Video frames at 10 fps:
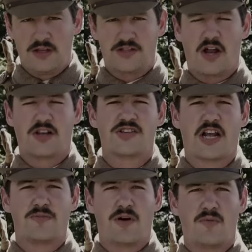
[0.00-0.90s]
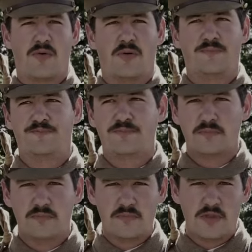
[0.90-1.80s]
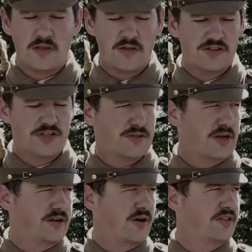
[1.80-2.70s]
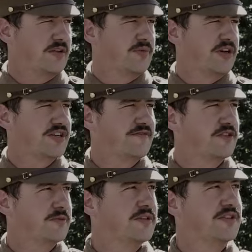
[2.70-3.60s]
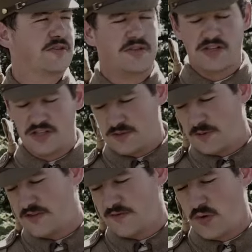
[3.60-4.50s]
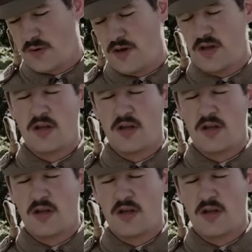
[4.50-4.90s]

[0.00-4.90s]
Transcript: Start of Second World War, 1939, the British infantrymen are still using this piece of equipment.